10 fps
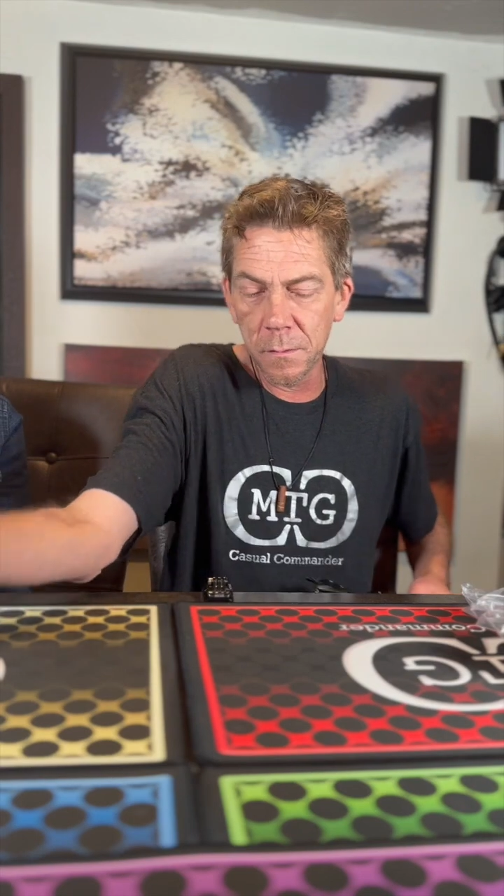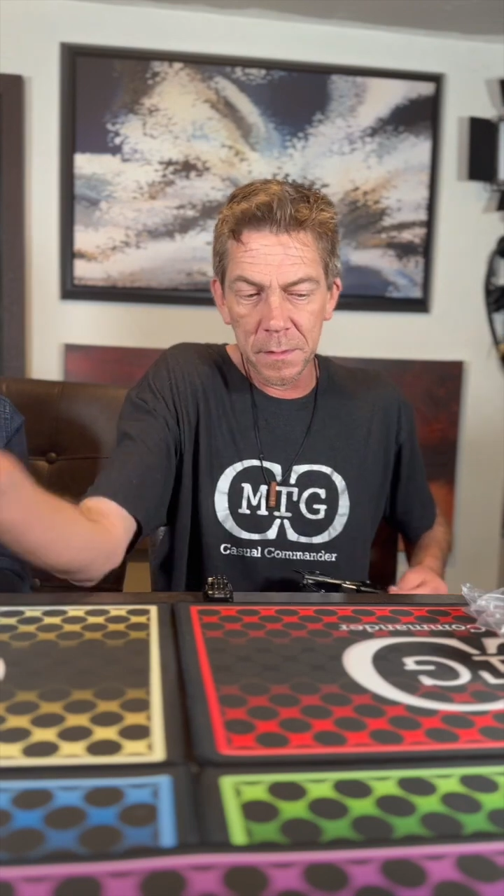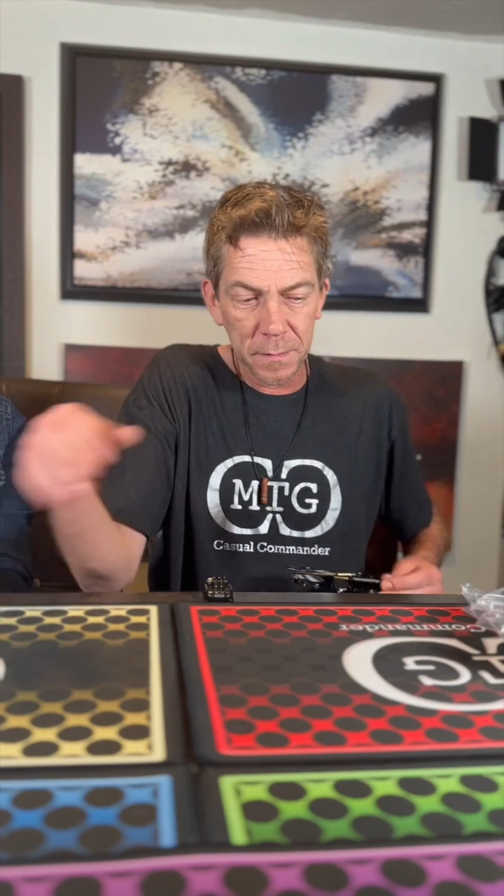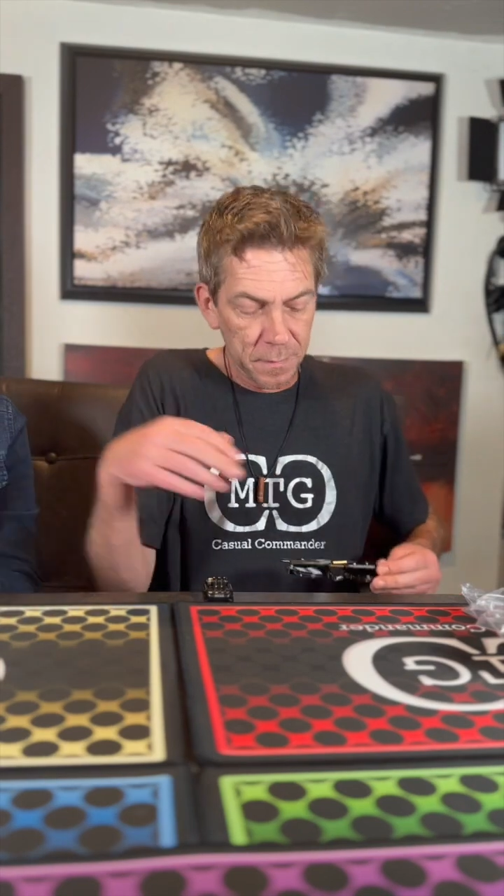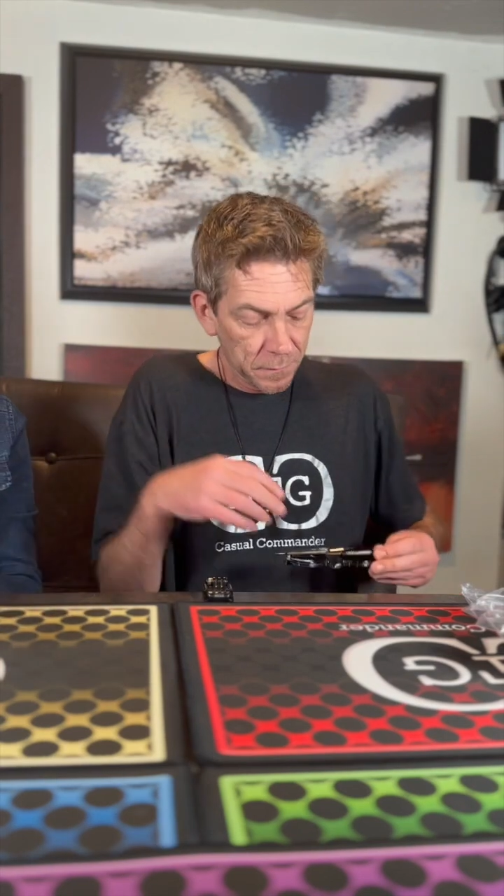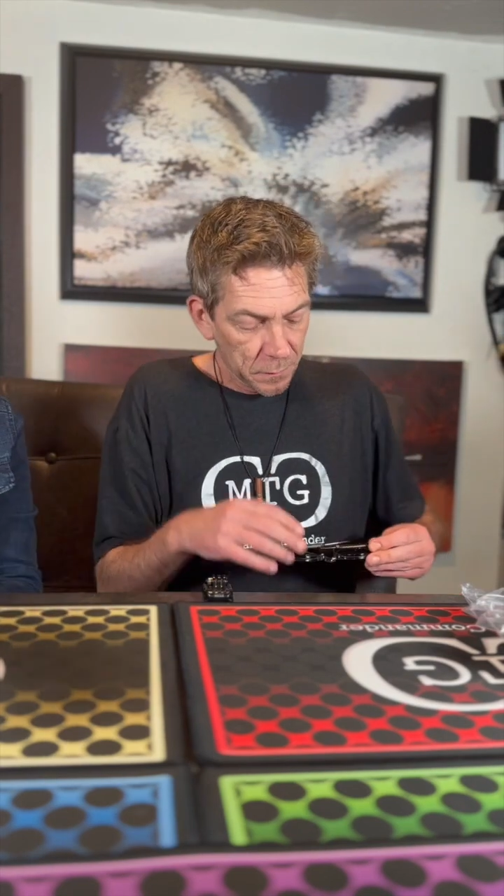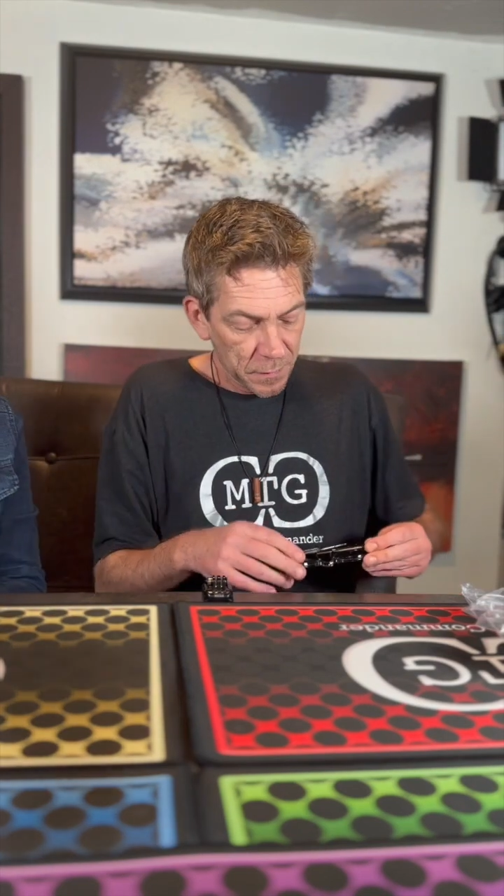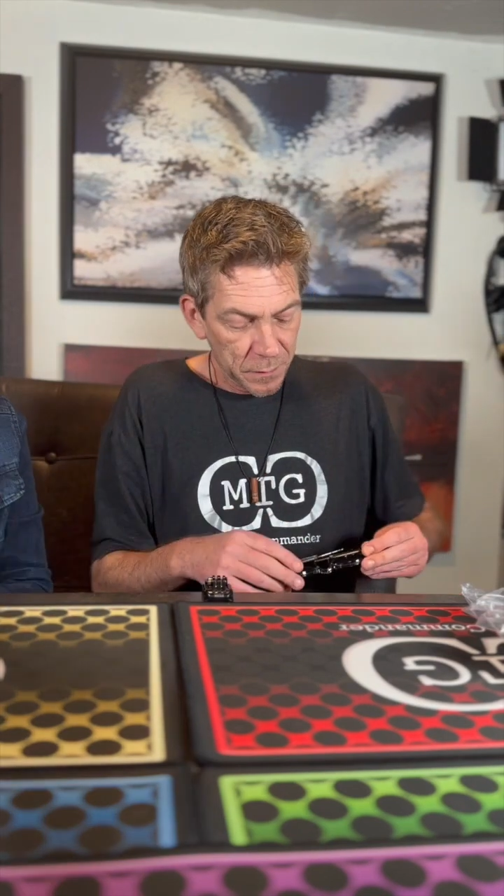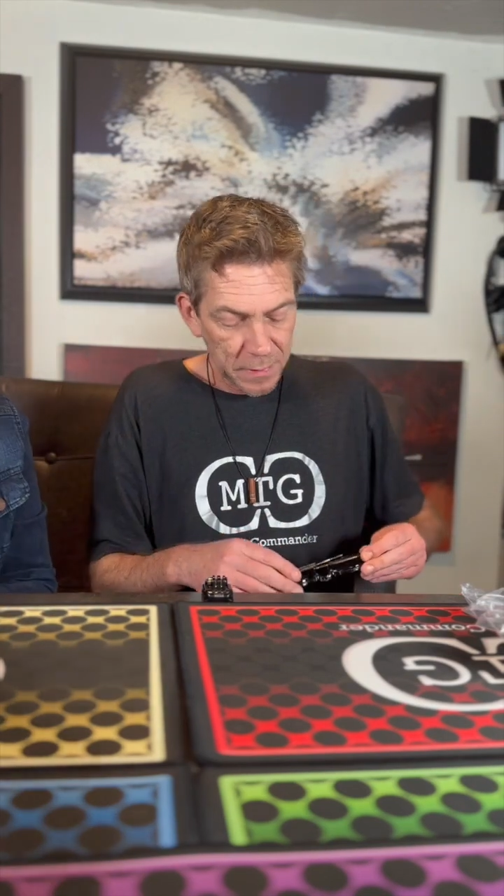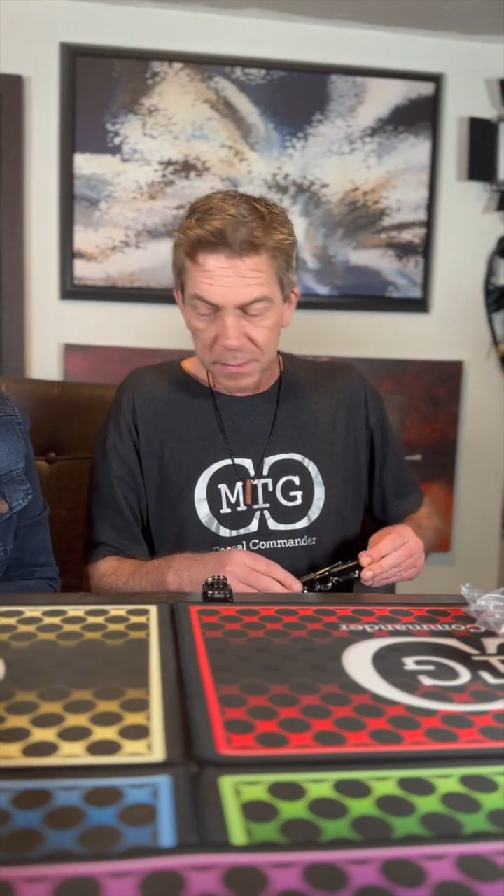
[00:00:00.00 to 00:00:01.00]
We, this
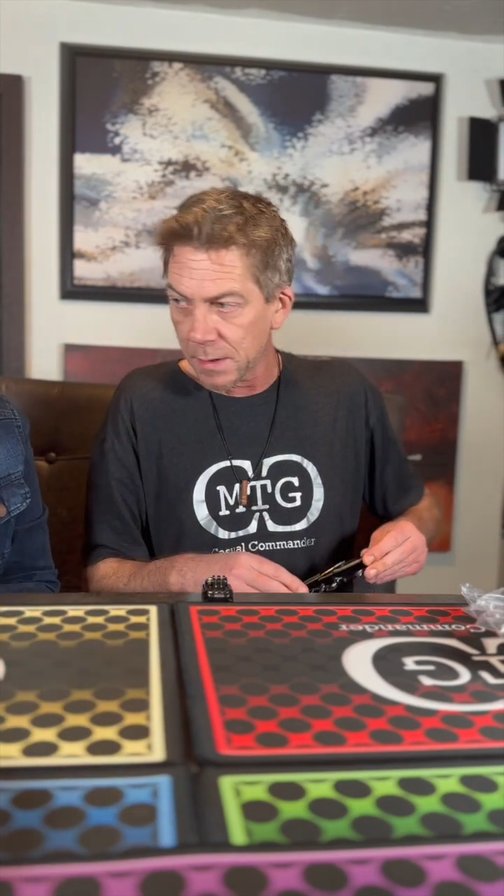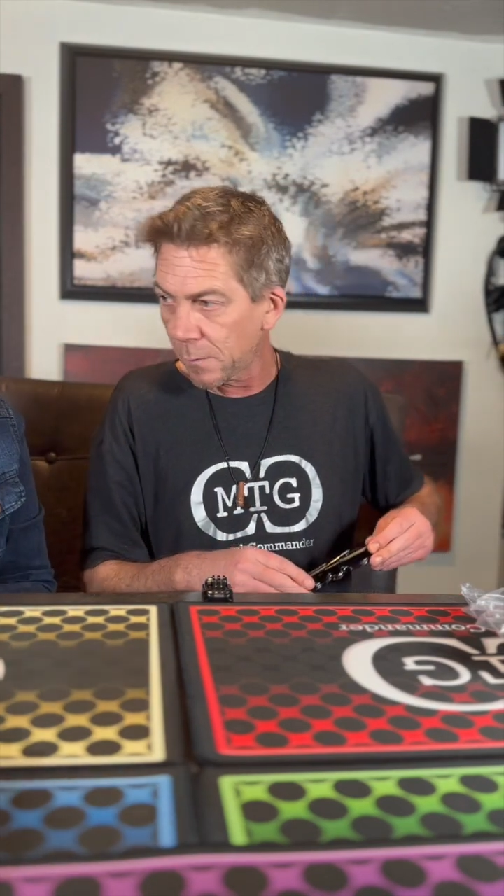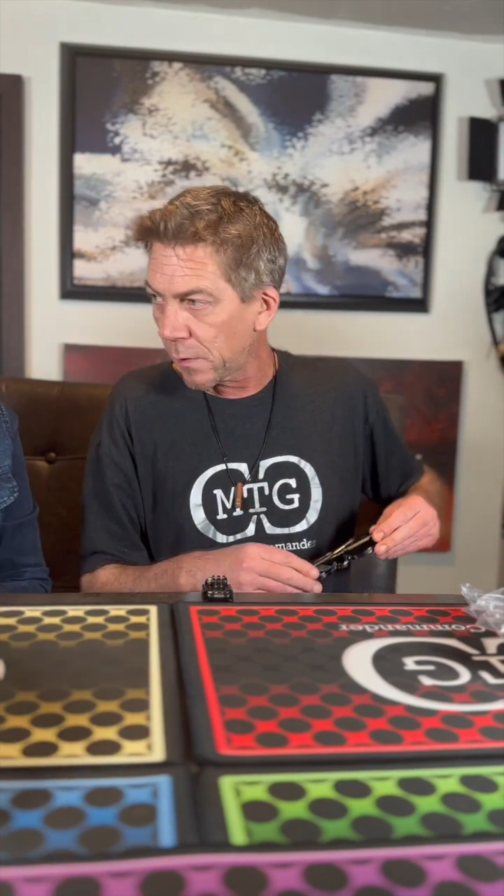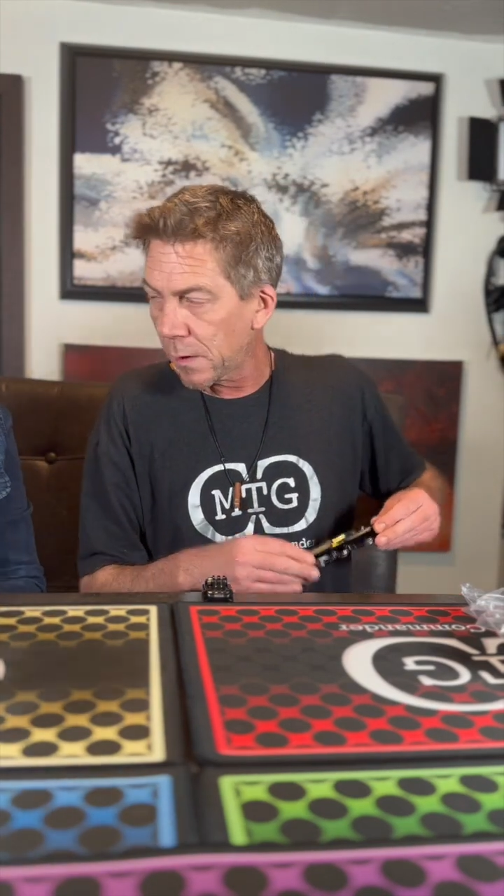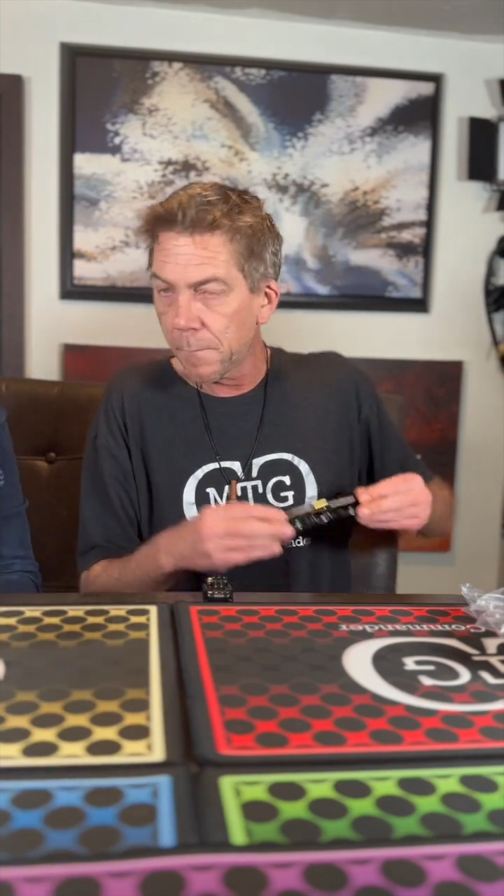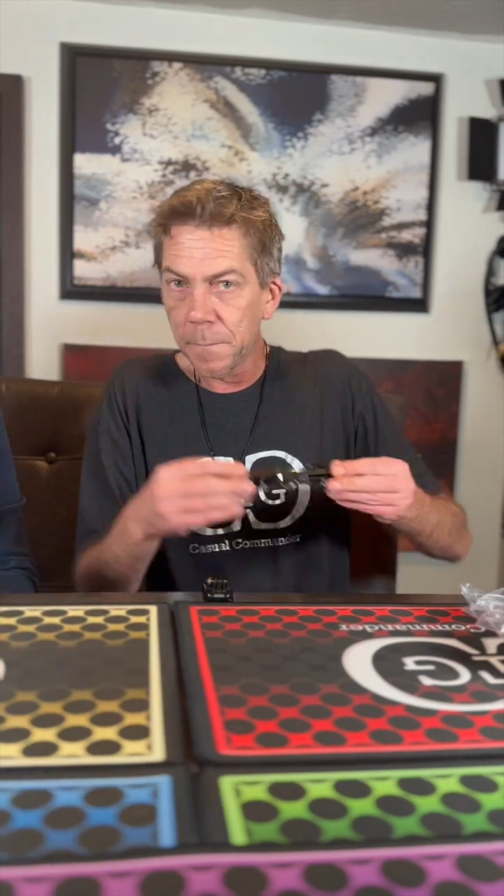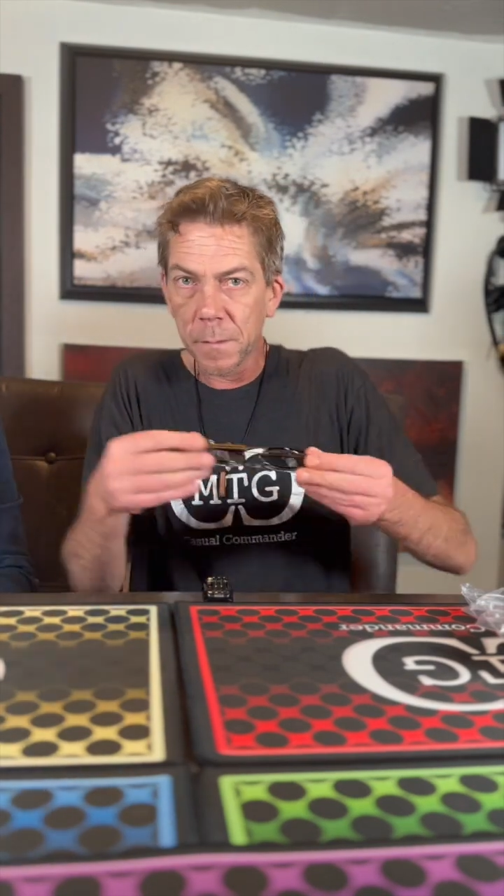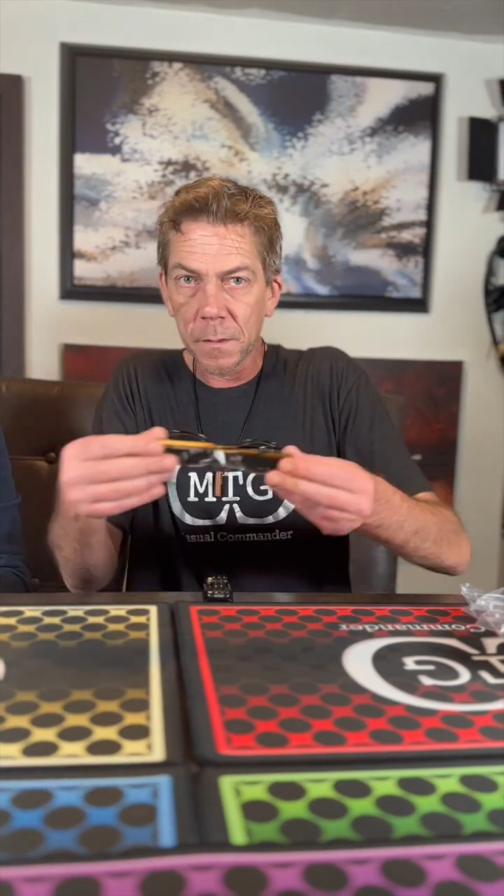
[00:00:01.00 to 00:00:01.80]
might be a step up.